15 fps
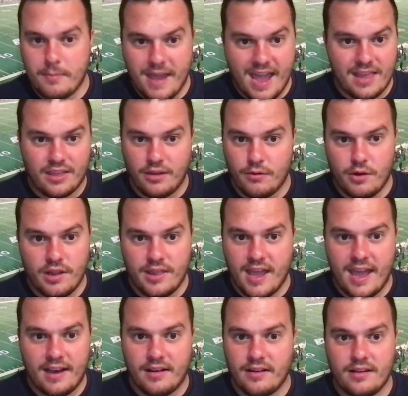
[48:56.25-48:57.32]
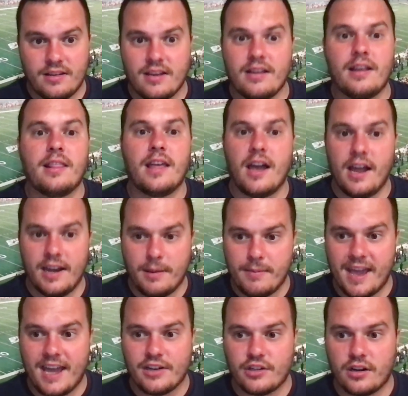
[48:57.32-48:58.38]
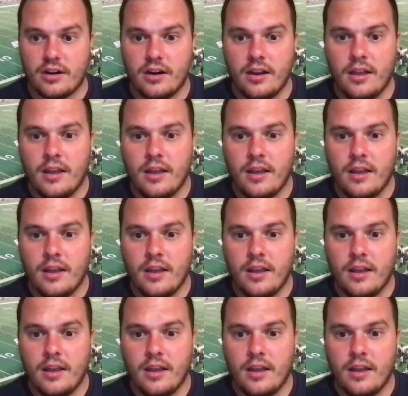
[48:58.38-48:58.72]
Mathieu on that, the Honey Badger.